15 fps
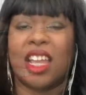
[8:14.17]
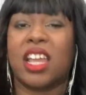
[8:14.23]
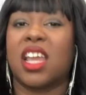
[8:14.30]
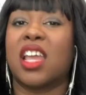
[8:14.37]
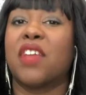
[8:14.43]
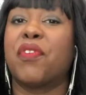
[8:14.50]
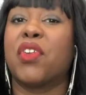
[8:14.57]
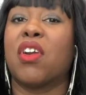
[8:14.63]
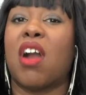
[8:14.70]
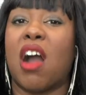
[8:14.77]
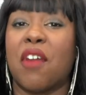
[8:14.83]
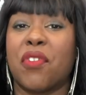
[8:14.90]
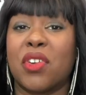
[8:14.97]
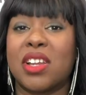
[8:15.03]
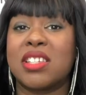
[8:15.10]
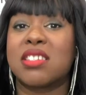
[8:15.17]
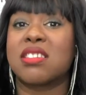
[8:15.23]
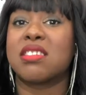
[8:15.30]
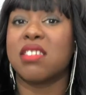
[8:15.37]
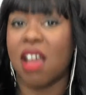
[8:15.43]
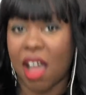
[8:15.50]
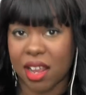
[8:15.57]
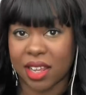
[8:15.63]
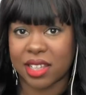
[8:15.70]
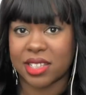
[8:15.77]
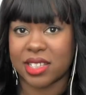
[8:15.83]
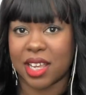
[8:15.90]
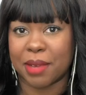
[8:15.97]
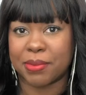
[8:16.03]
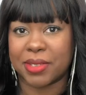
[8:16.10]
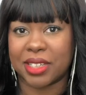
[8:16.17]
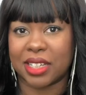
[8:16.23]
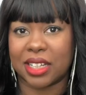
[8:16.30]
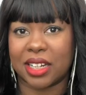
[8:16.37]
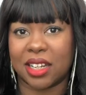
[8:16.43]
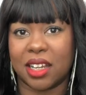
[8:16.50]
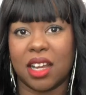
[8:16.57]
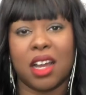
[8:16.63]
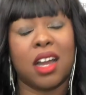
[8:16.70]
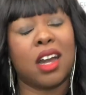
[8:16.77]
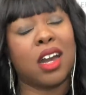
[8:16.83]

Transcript: If your offer is not accepted,